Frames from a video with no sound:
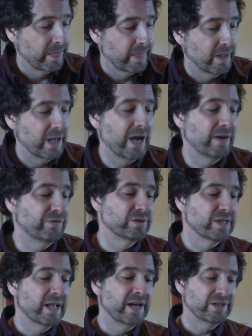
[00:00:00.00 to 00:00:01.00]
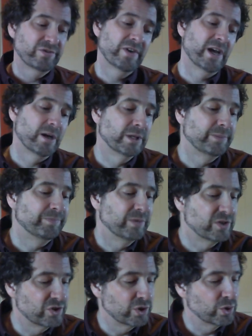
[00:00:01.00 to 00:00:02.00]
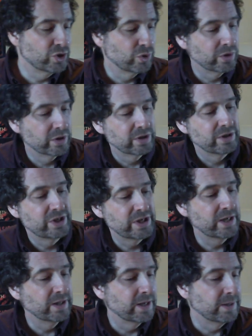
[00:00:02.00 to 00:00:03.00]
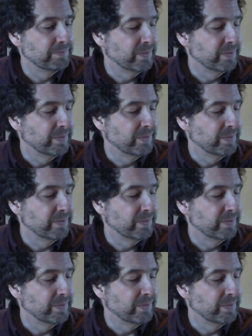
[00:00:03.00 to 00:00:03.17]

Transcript: After his last family, his social worker, Shayla,